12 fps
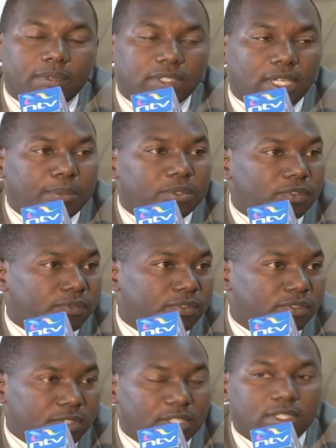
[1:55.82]
in terms of
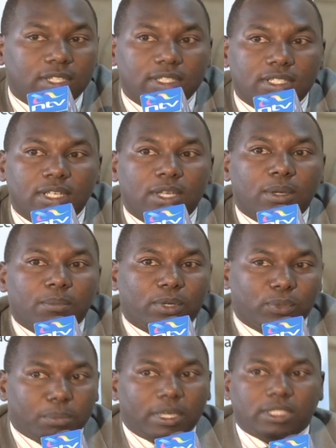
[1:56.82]
distance.
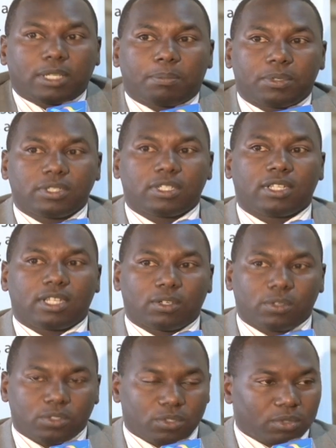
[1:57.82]
But we must appreciate
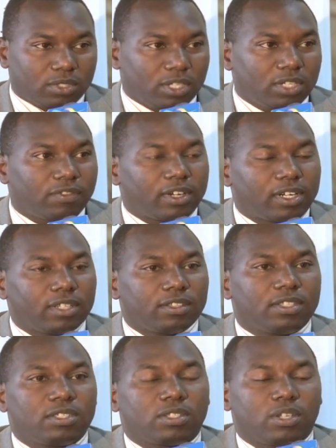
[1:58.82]
that also delivering
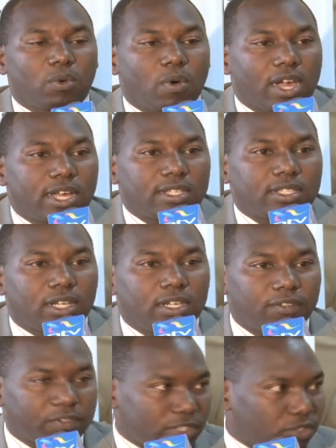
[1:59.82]
this requires an
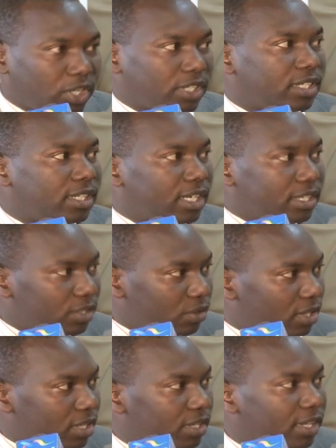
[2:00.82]
infrastructure that is
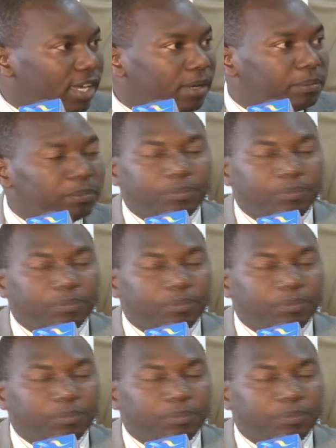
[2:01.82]
already there.